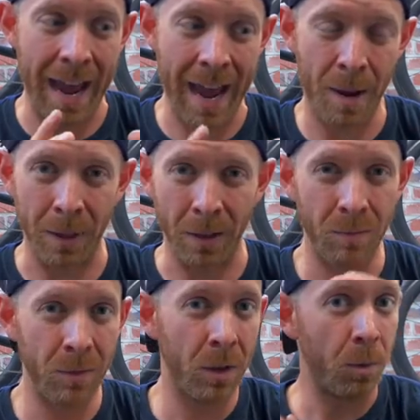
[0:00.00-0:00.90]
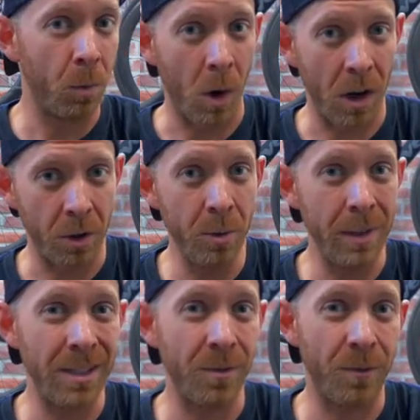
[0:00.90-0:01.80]
happen.
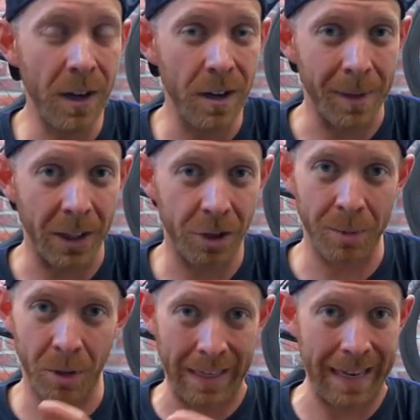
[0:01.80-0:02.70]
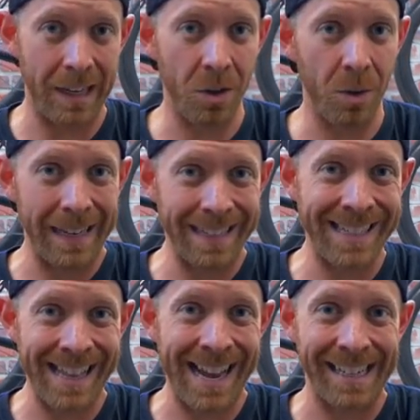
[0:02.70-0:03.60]
Wahoo is very much about getting you
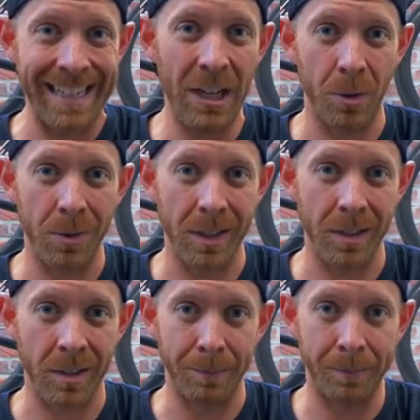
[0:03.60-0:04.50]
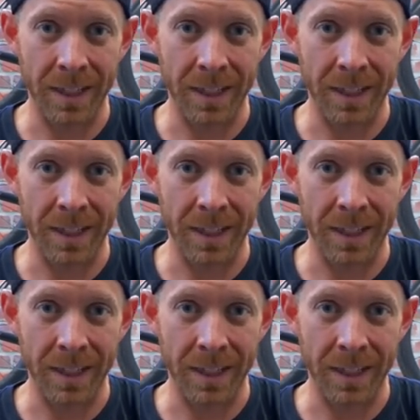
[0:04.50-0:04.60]
into that ecosystem.